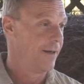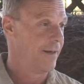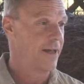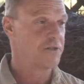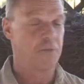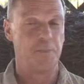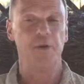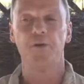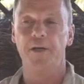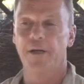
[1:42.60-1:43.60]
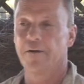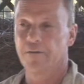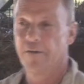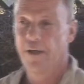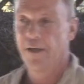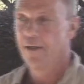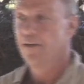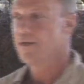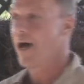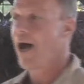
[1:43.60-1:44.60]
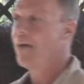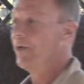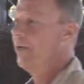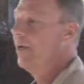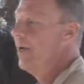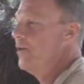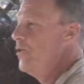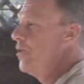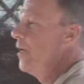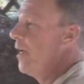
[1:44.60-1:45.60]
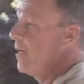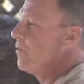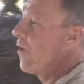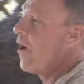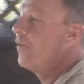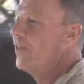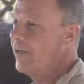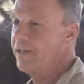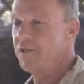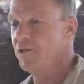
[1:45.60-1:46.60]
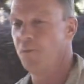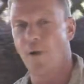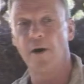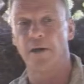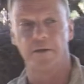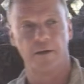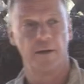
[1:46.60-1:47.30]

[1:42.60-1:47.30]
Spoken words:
That's the beauty of this hobby, is you can get involved in it as you want.